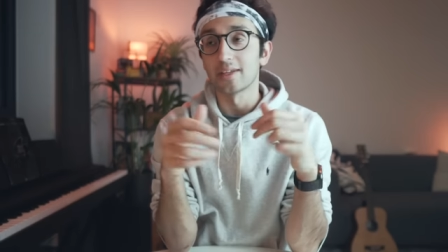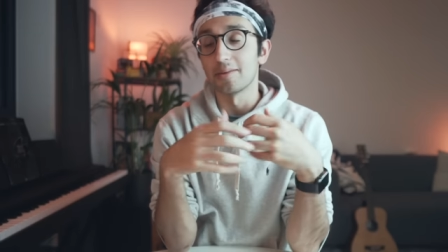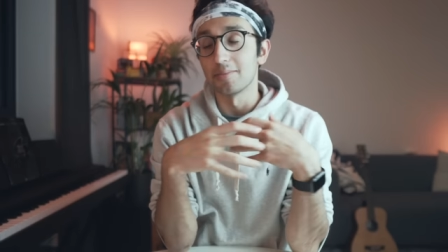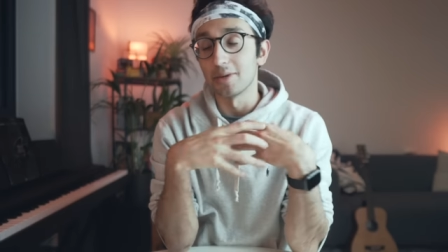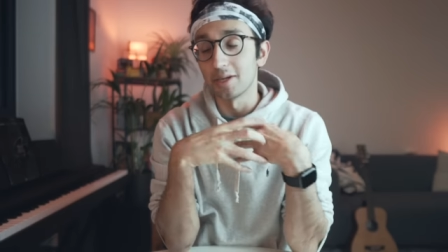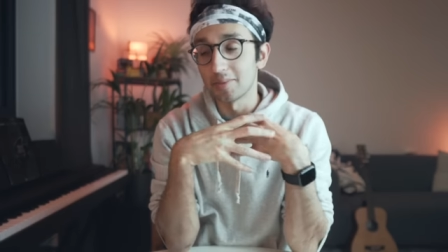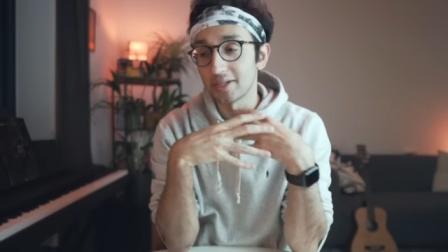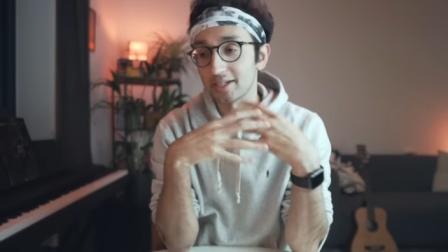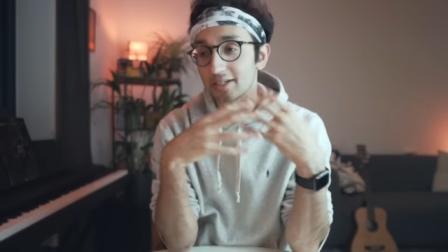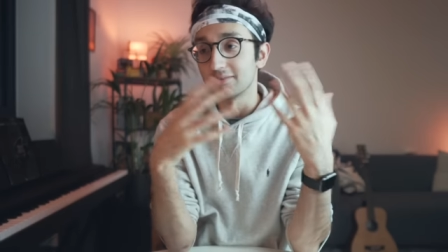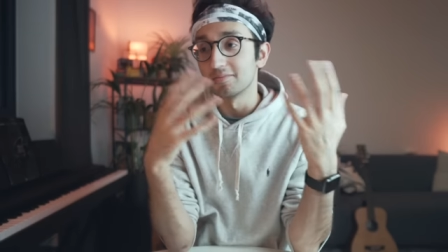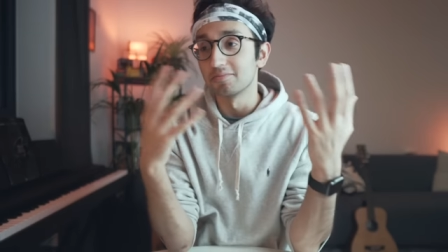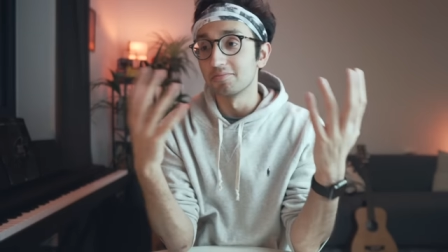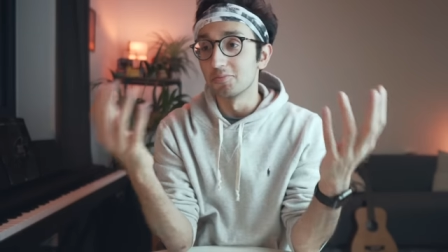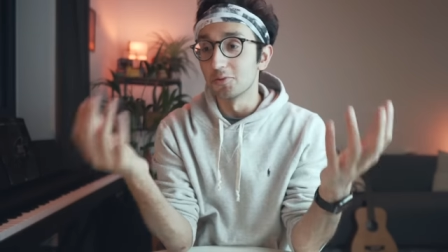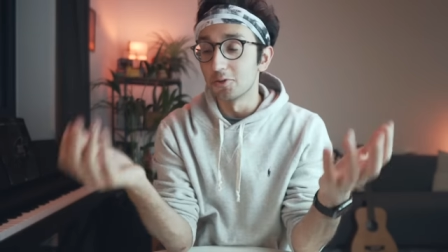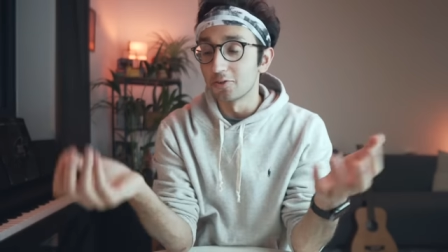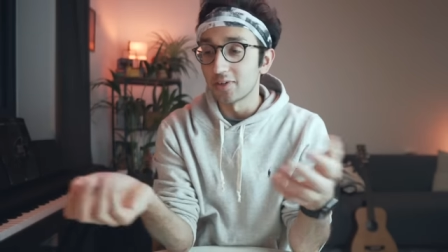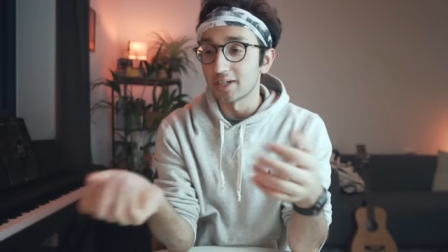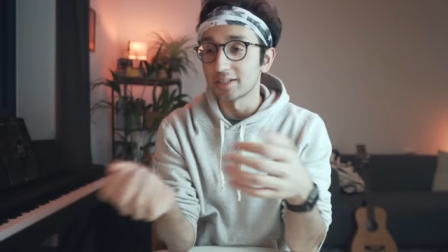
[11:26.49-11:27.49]
in my opinion,
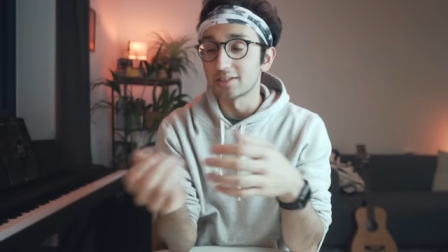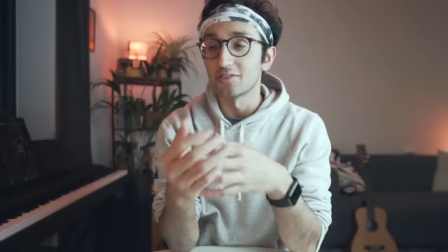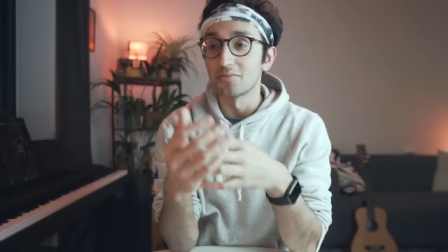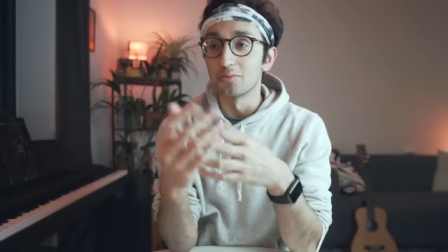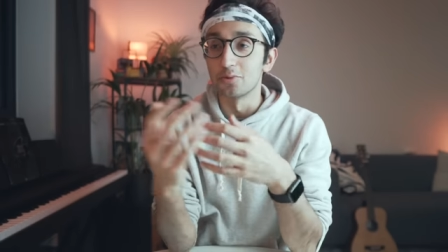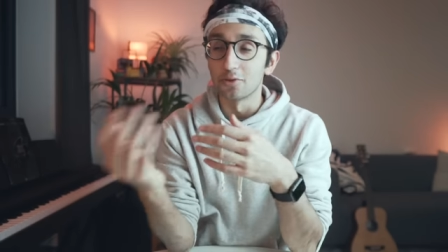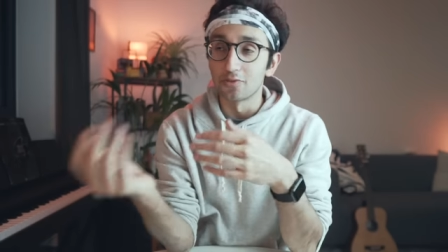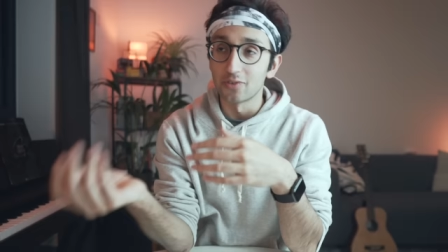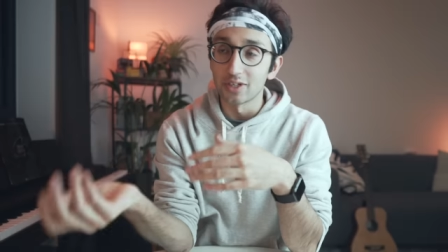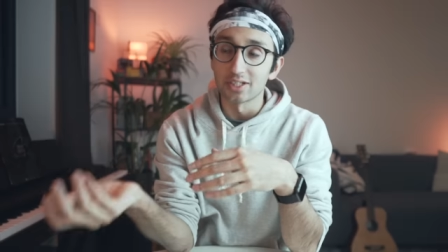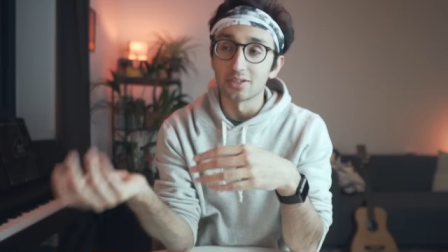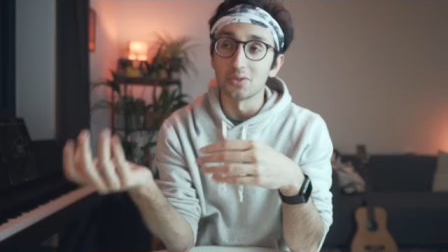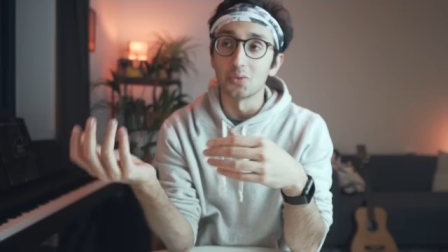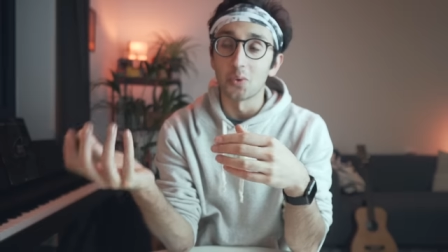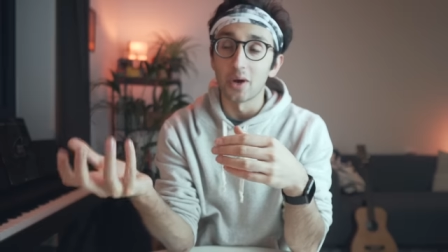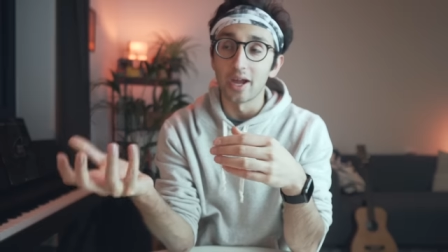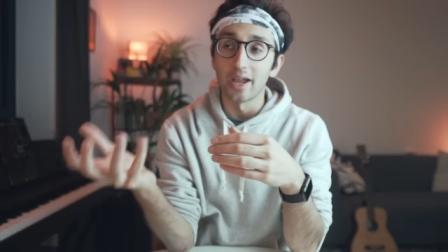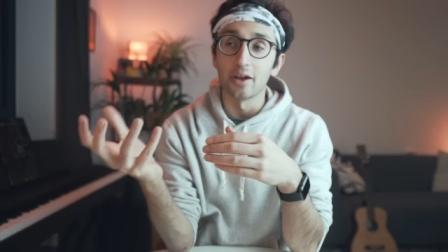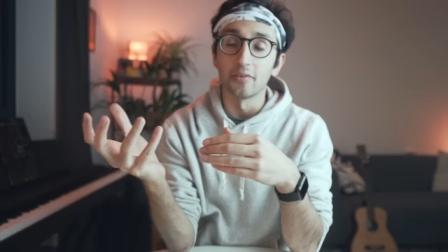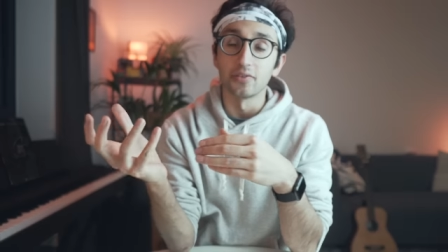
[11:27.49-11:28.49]
more effective, more
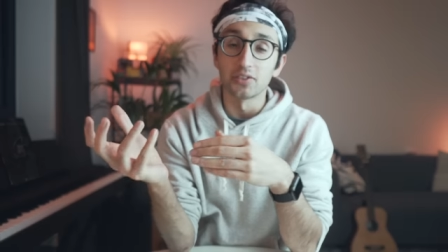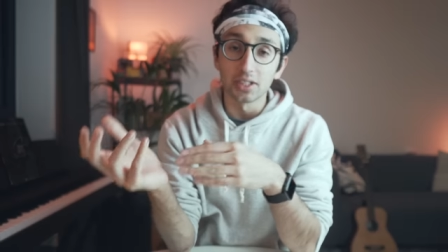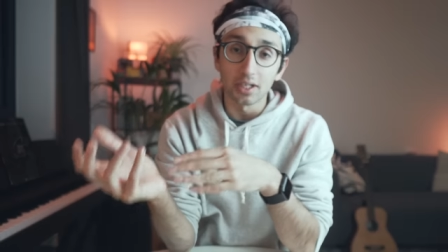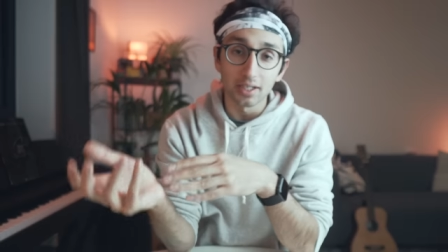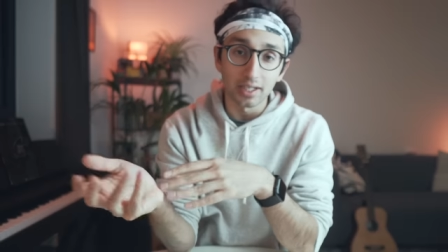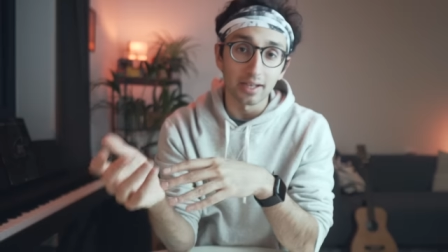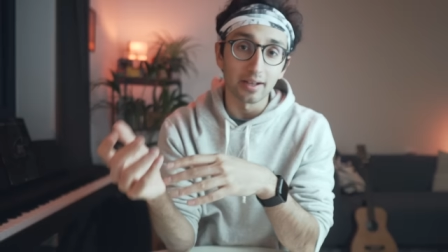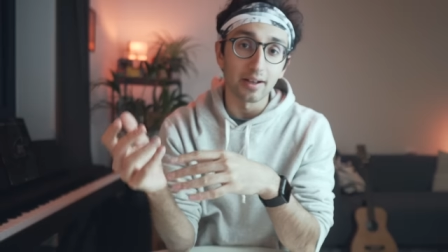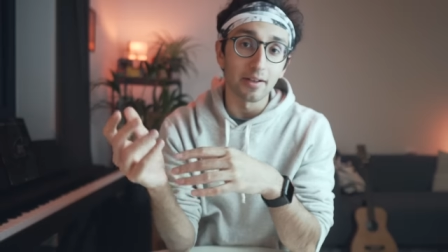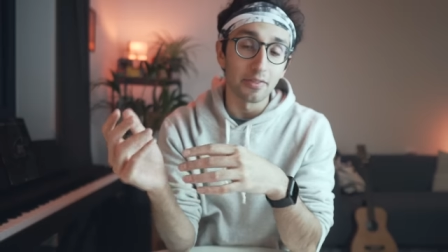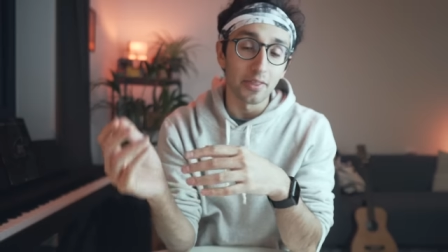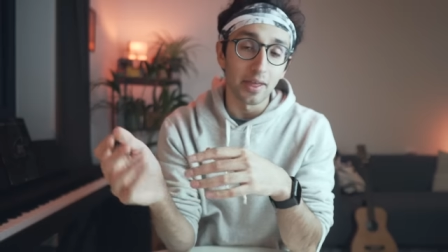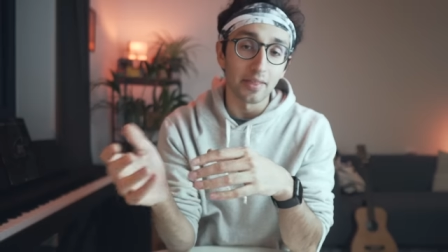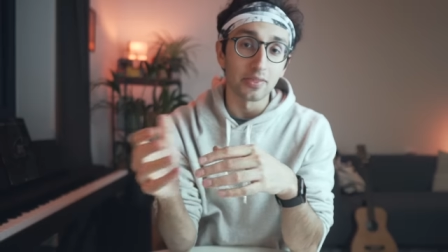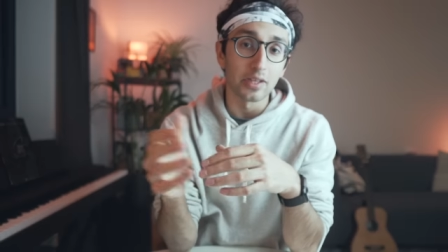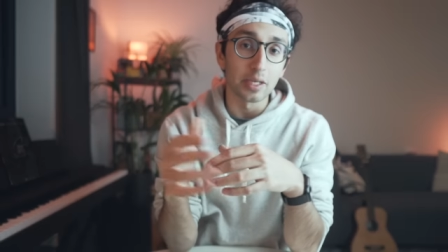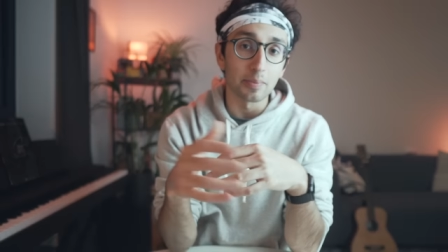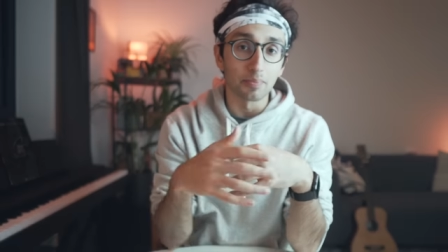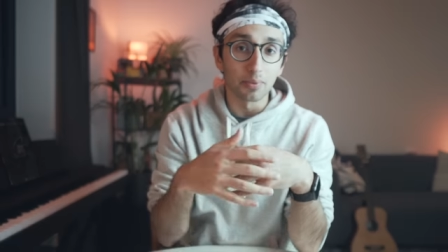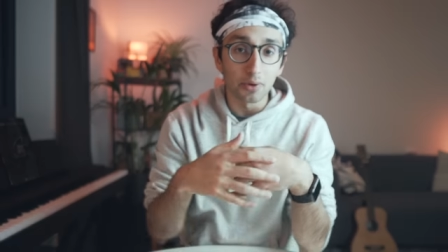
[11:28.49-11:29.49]
efficient way of studying
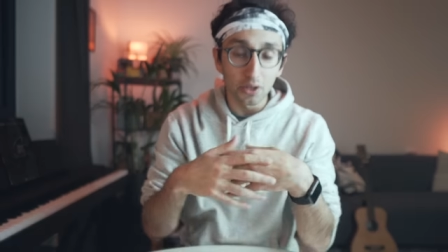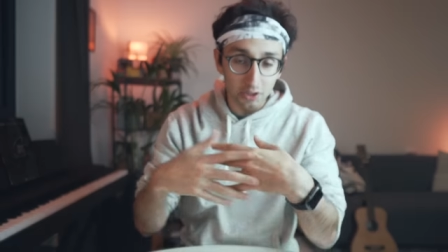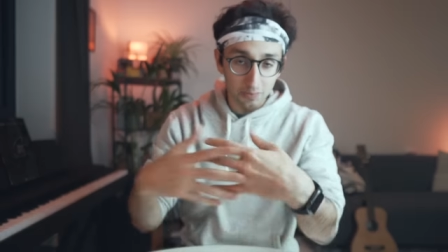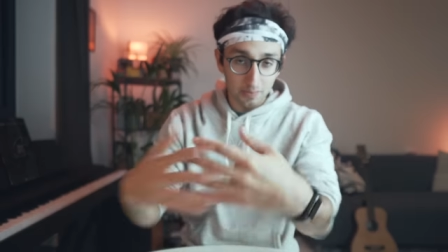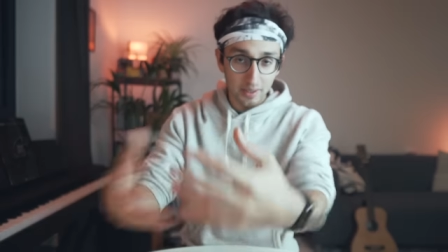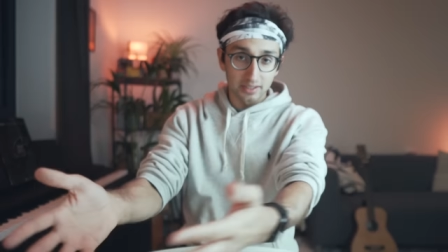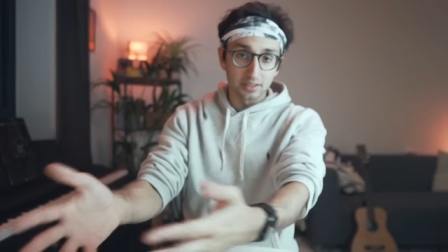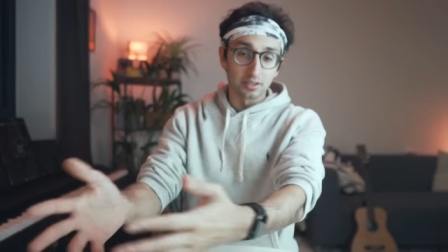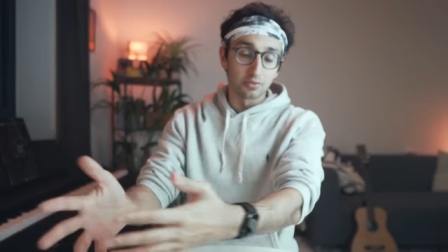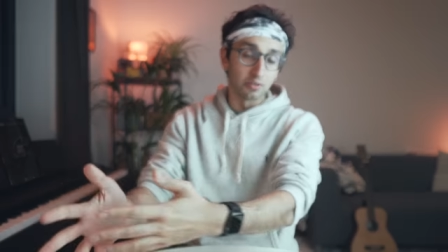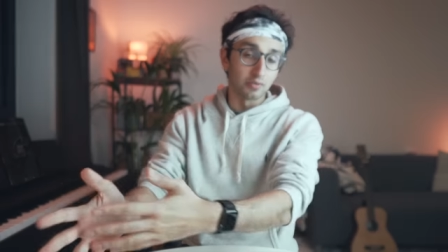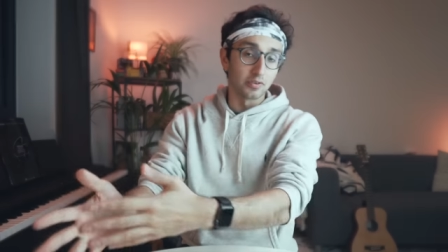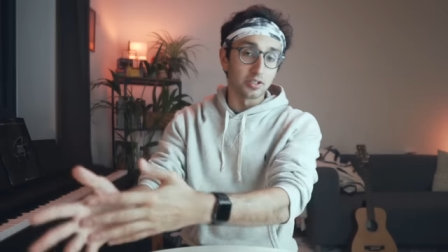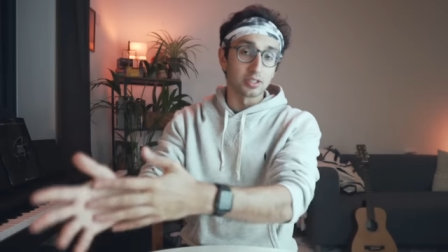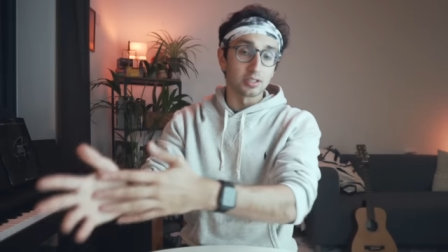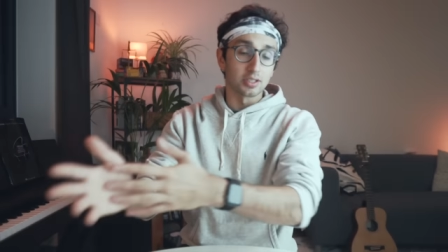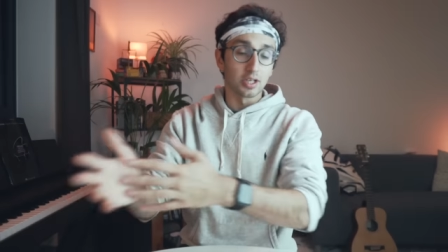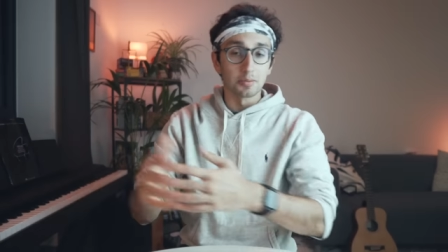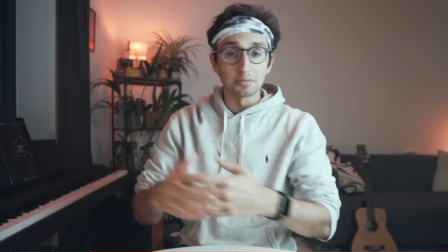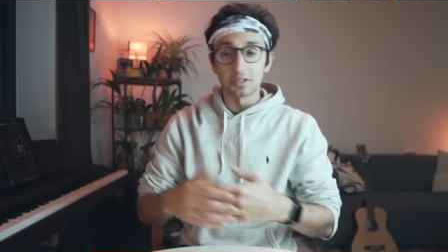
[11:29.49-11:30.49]
than the prospective
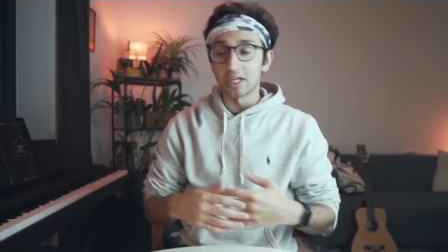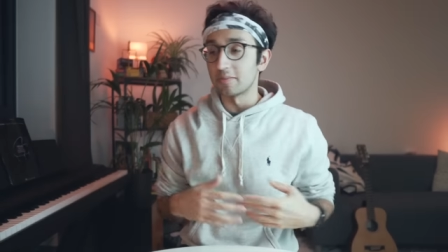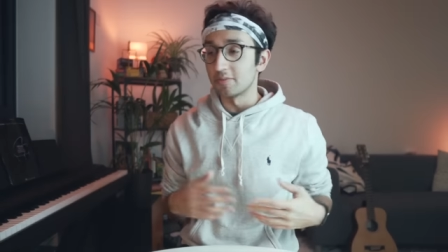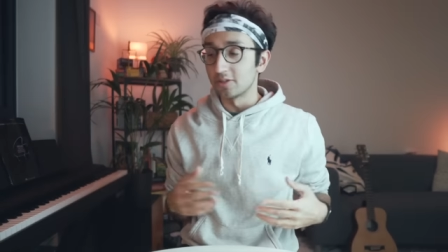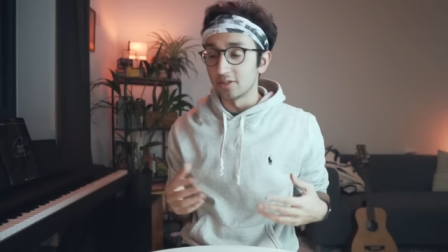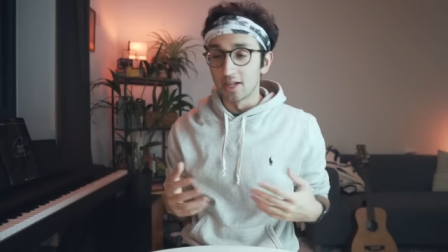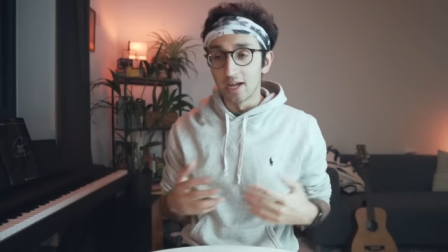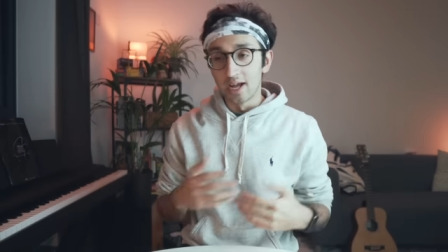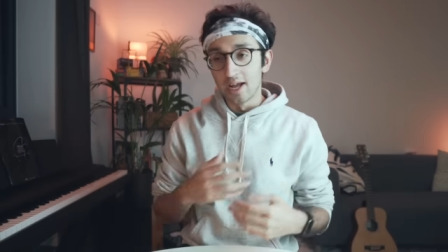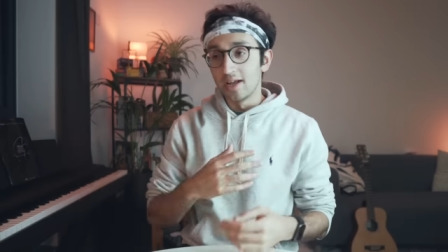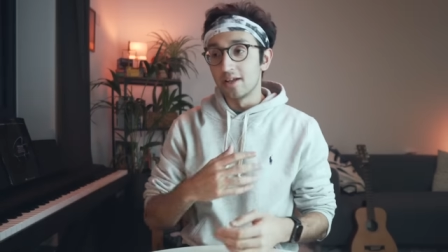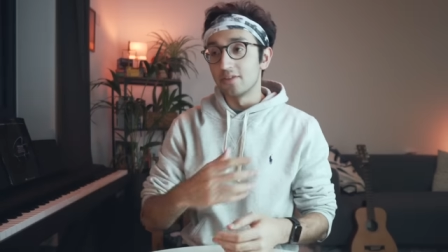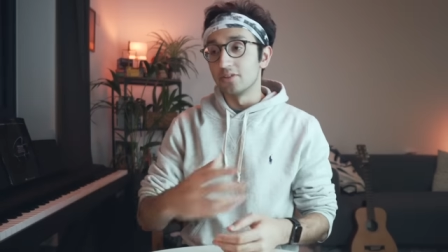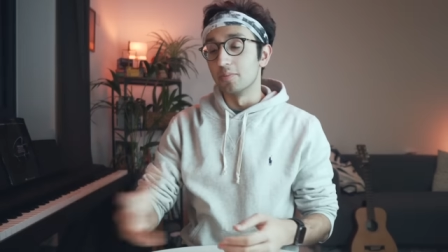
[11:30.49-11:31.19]
revision timetable,